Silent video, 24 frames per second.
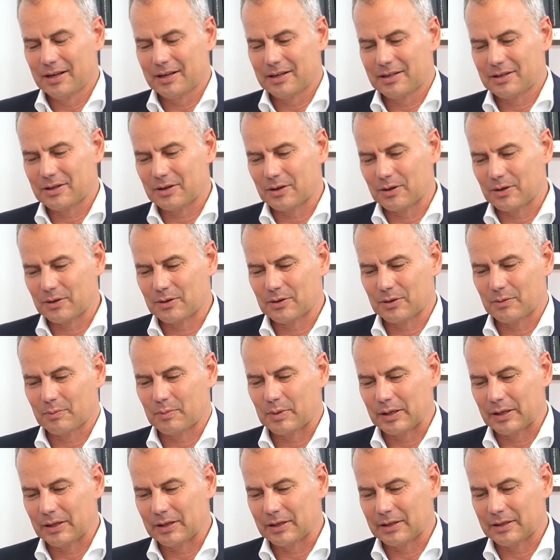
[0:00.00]
to, to
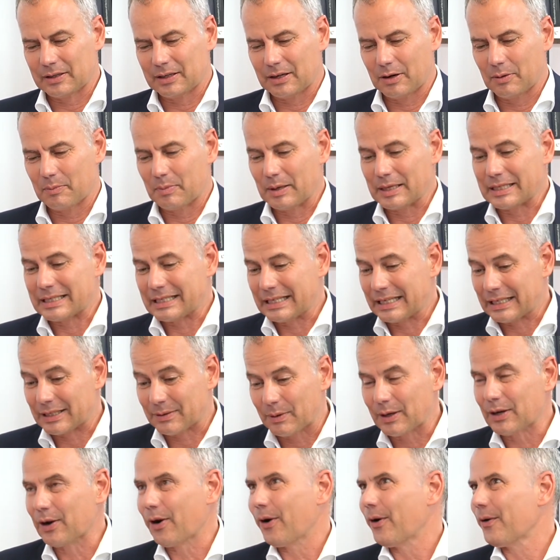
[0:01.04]
build your business.
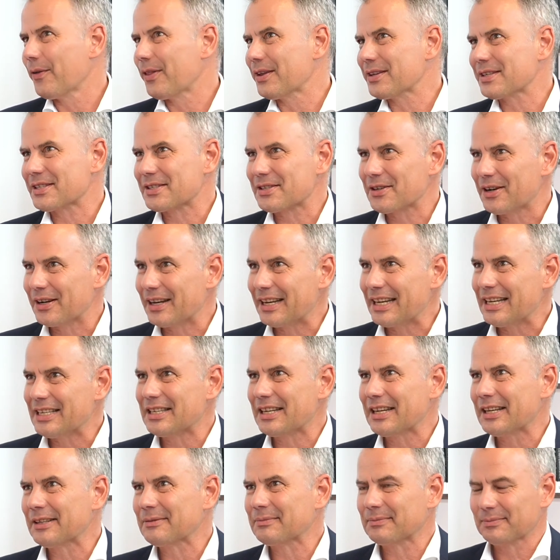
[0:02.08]
We know this is not
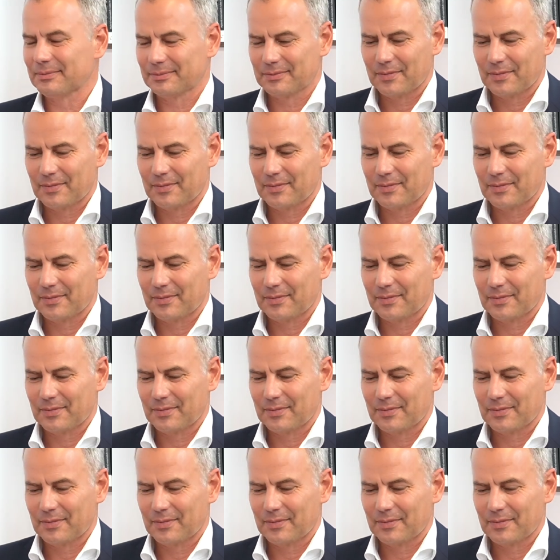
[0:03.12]
easy.